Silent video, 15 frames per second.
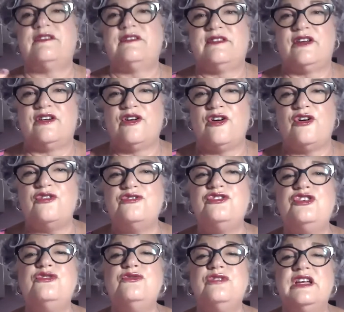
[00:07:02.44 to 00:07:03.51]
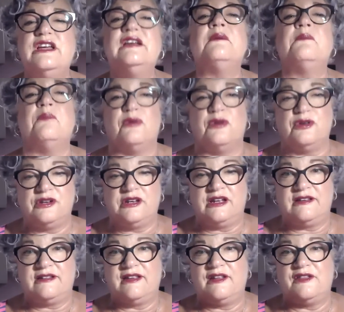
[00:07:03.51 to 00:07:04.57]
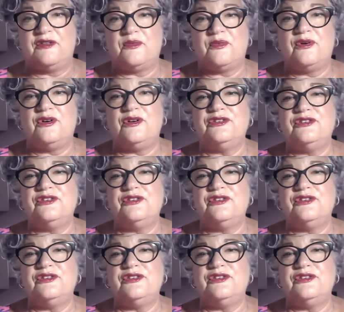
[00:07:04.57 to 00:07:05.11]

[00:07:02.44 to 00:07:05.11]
their own unique brilliance in the world.